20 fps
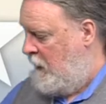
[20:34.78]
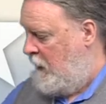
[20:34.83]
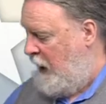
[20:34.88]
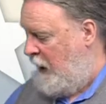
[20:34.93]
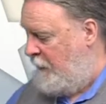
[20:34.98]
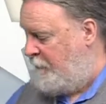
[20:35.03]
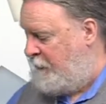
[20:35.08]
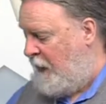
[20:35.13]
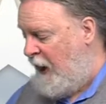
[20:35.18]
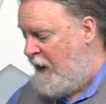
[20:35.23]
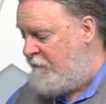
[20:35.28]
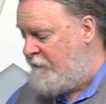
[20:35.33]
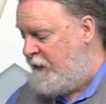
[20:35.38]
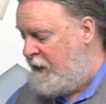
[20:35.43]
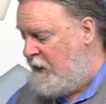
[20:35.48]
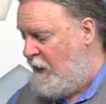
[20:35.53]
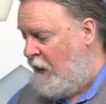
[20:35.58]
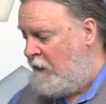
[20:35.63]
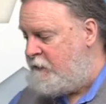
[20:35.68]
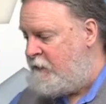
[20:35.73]
And
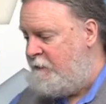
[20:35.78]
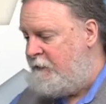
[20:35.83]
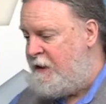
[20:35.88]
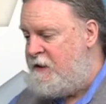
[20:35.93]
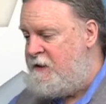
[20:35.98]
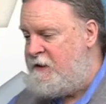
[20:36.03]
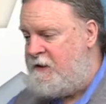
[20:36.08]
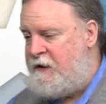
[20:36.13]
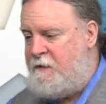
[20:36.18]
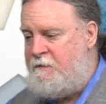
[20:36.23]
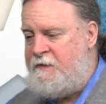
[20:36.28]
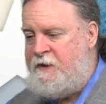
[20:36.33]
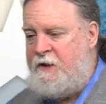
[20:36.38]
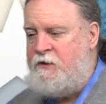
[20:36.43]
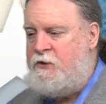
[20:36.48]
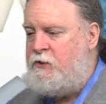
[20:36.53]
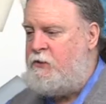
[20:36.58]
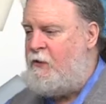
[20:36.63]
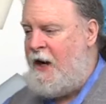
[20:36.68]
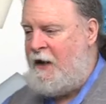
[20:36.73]
poverty ultimately seems
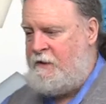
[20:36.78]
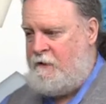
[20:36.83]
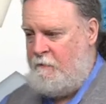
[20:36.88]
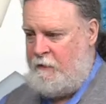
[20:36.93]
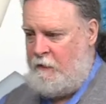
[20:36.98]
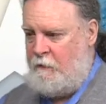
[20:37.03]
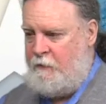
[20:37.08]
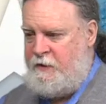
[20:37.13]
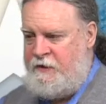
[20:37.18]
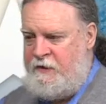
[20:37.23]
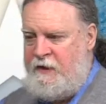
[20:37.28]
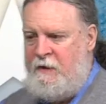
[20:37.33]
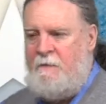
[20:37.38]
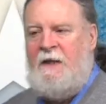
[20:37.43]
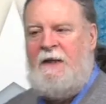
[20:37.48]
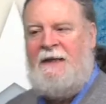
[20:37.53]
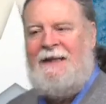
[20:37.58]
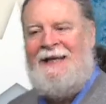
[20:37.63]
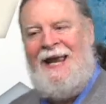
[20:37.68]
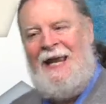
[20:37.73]
intractable. We seem
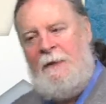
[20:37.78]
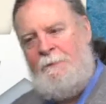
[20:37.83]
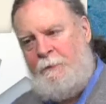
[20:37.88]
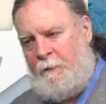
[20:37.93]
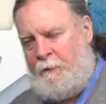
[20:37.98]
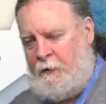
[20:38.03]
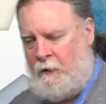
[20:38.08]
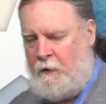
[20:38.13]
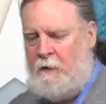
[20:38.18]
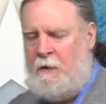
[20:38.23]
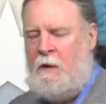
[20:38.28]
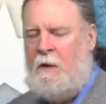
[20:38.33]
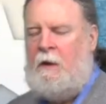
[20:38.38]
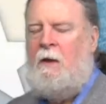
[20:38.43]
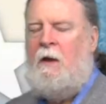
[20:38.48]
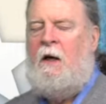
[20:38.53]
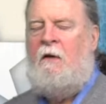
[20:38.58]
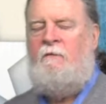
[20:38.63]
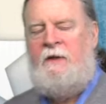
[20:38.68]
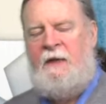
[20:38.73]
incapable
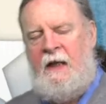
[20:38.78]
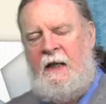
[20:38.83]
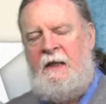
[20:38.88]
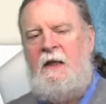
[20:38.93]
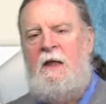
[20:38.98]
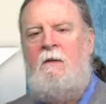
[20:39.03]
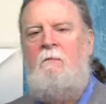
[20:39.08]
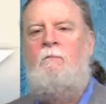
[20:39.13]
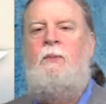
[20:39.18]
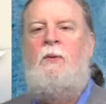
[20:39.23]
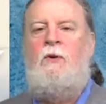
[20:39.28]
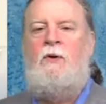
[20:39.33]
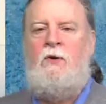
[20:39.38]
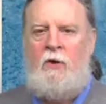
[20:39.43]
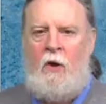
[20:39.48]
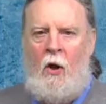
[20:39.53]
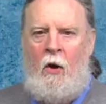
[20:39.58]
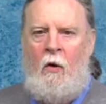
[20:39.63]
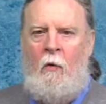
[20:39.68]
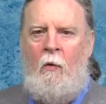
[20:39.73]
of getting it
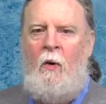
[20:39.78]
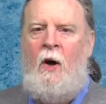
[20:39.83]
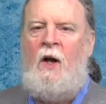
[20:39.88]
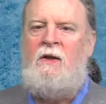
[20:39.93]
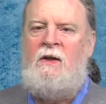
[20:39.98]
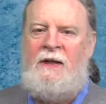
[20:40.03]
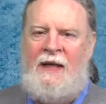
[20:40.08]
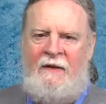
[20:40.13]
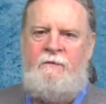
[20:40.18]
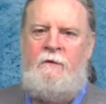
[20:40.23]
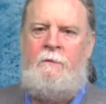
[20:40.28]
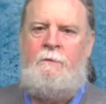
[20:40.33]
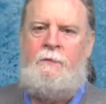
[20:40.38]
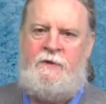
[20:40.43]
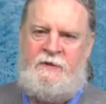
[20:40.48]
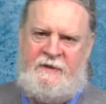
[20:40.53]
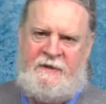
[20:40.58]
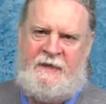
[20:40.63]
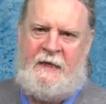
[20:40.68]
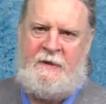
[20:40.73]
below
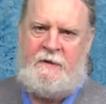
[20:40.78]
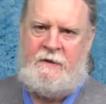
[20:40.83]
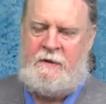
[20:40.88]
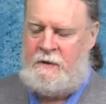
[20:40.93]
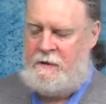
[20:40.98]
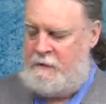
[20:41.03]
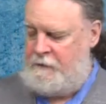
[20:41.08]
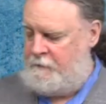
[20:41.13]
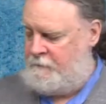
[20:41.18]
11%.